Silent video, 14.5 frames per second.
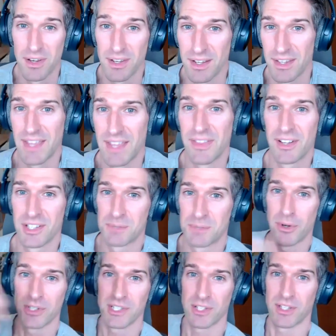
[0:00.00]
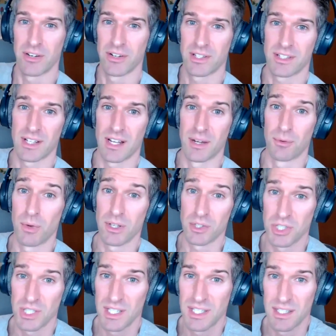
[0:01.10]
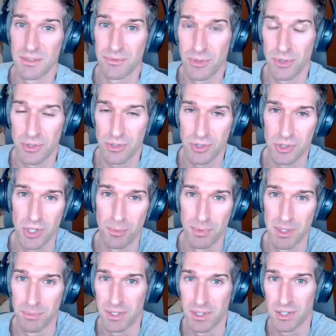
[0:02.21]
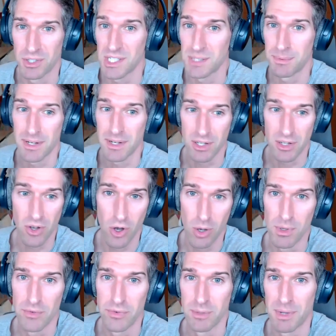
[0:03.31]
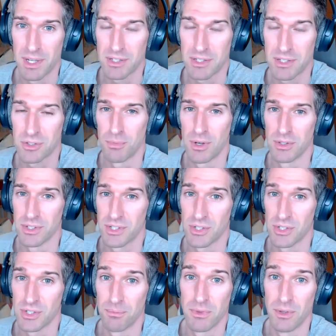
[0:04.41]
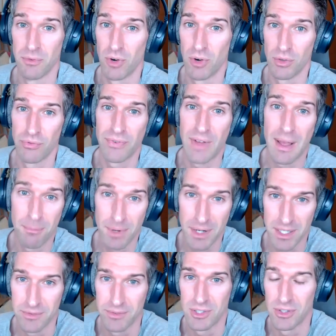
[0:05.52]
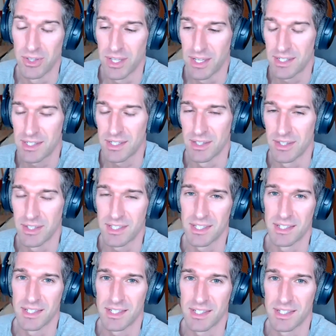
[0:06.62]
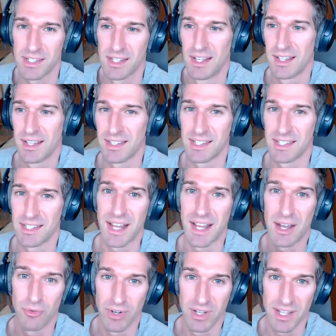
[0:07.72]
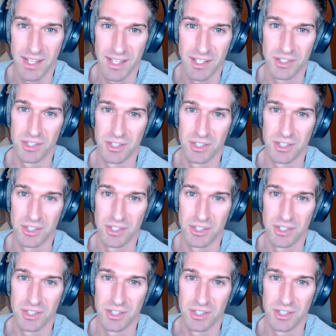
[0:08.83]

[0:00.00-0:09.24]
And then the conspiracy theorists are like, well, she didn't Photoshop it because she's been in a coma for the past 2 months. So the royal family have done this, and this is an outrage.